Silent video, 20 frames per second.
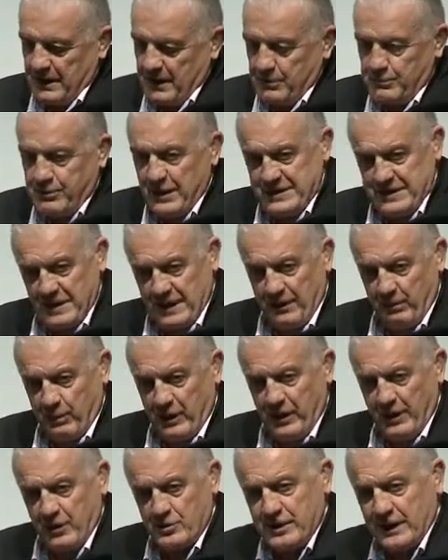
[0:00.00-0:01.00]
Presently we're
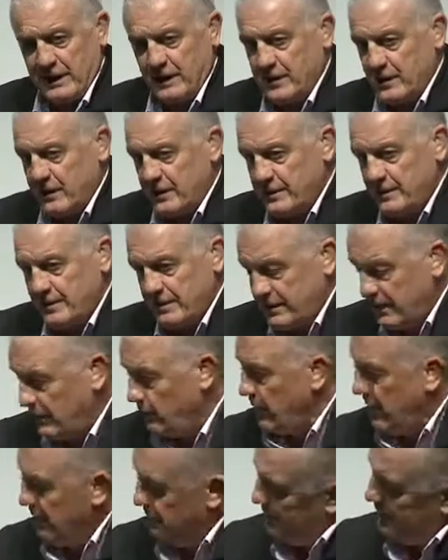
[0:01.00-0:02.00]
using Good, and we
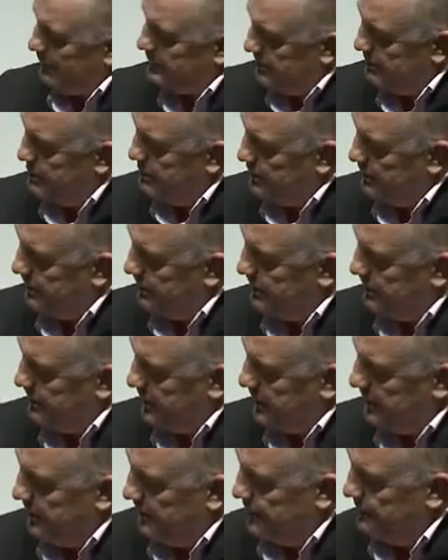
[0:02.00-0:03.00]
are about to move to
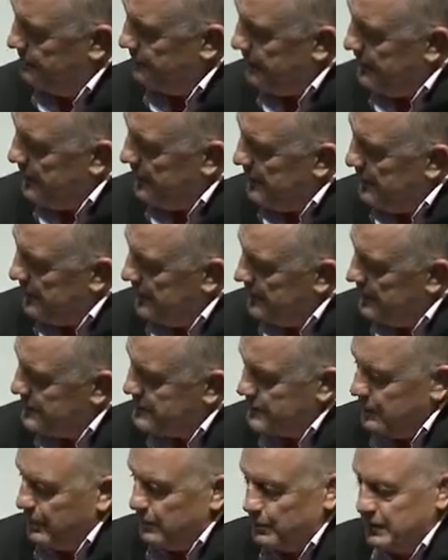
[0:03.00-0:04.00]
Sapphire.
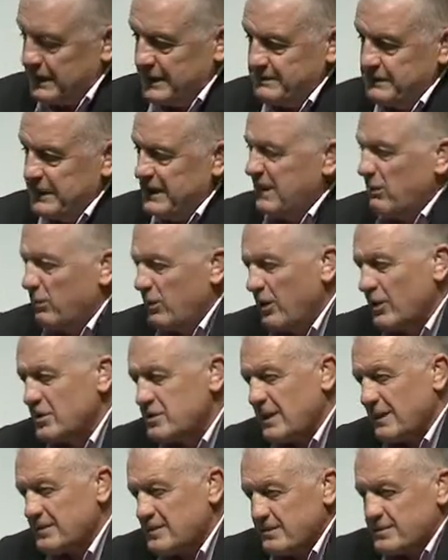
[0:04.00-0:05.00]
So we also
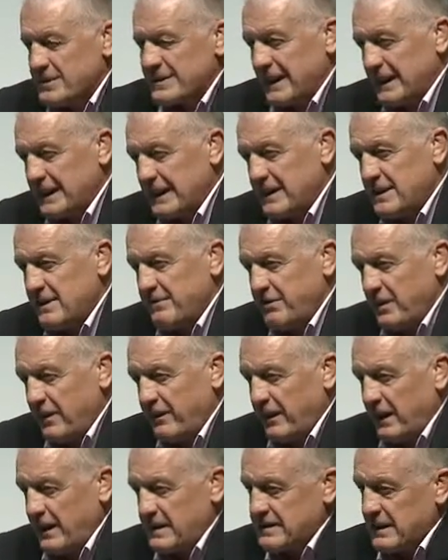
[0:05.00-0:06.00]
have some slightly different
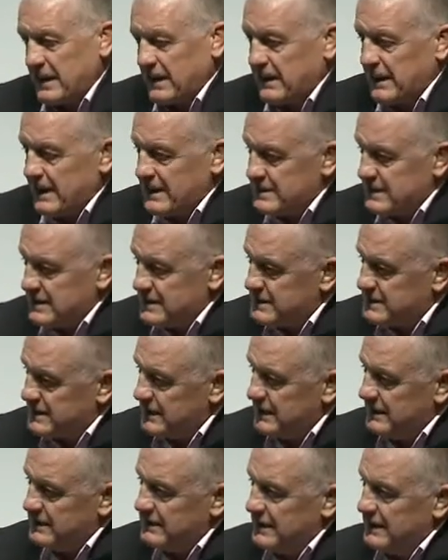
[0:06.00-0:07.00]
things, I guess, is
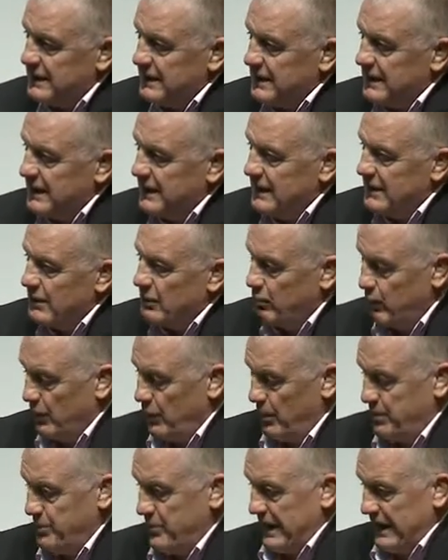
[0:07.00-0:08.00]
we
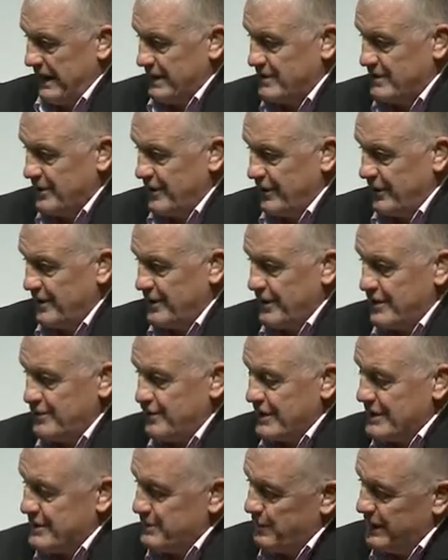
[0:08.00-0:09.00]
operate in certain
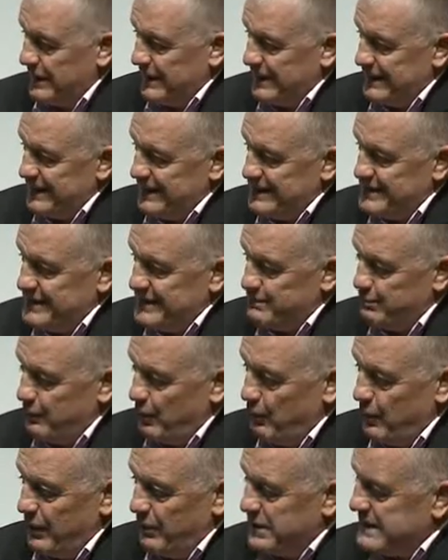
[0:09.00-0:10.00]
countries where what
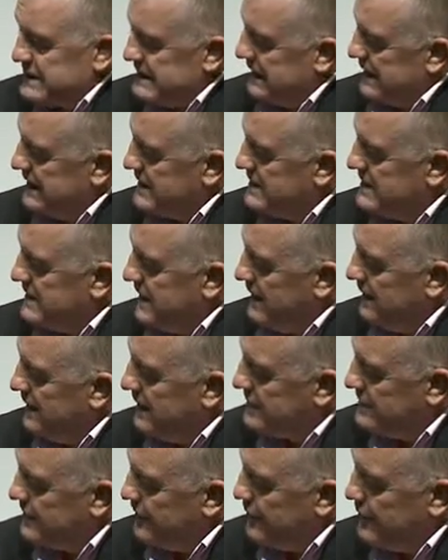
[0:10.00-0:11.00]
we would see as standard
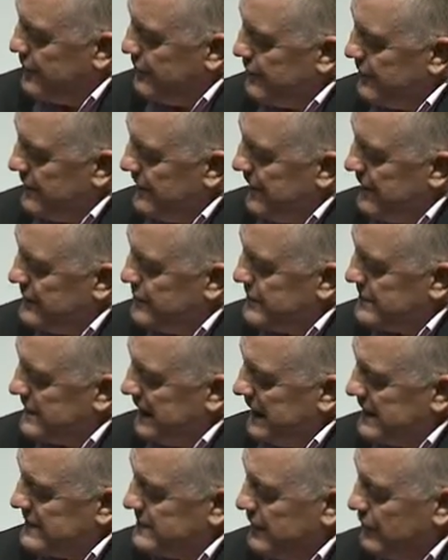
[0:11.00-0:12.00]
security actually is
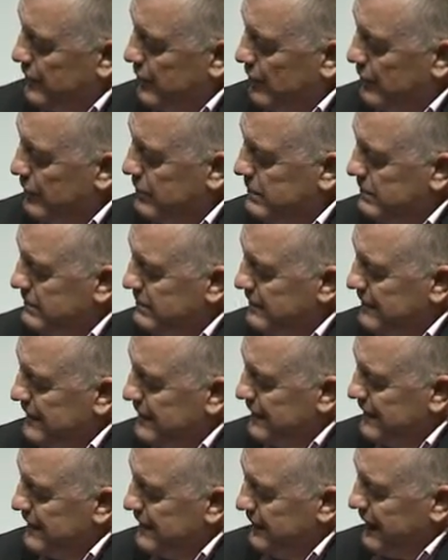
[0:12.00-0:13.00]
against the law.
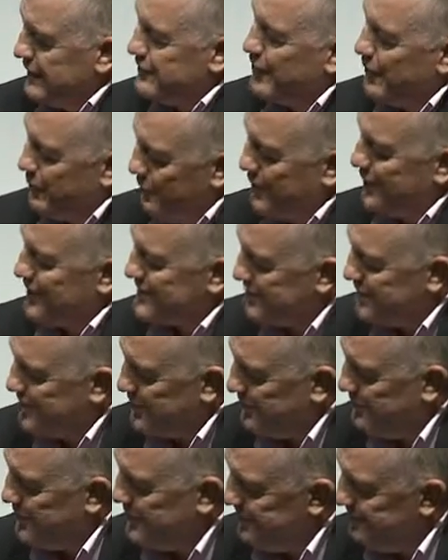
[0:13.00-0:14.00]
They don't want us to
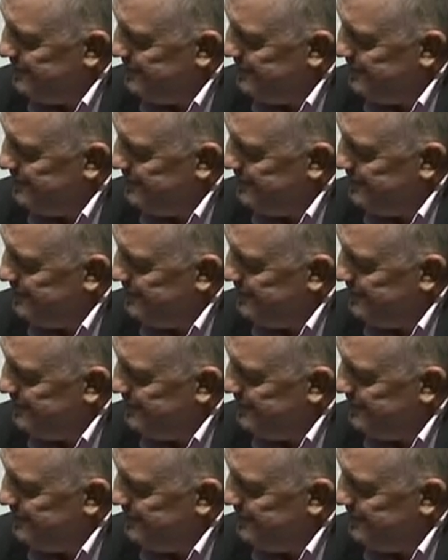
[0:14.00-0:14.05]
do it.